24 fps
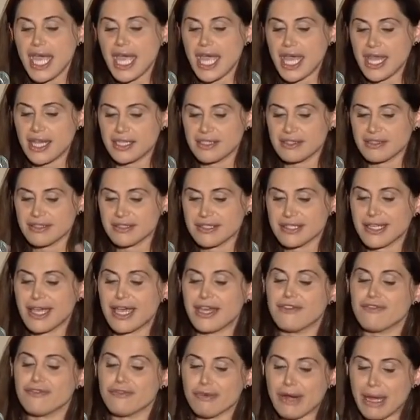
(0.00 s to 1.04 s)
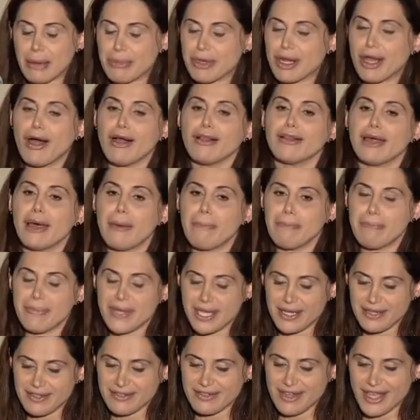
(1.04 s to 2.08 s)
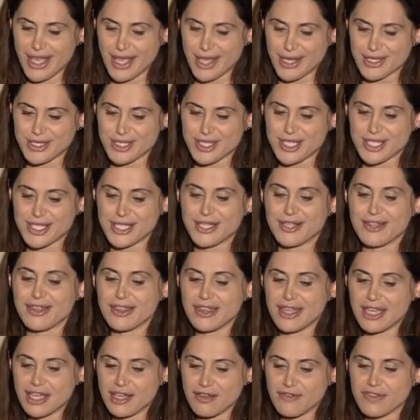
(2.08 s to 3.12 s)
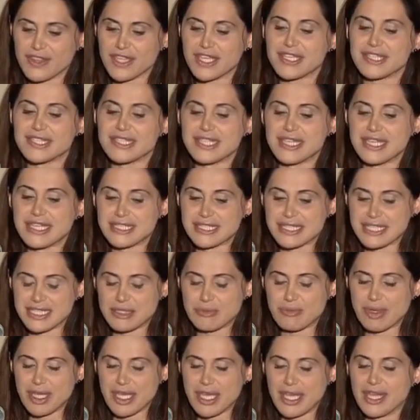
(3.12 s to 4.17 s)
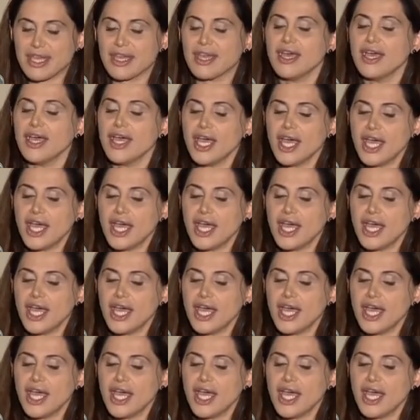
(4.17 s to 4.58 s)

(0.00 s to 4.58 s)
And to kind of wrap it all up and, and to think of these things as being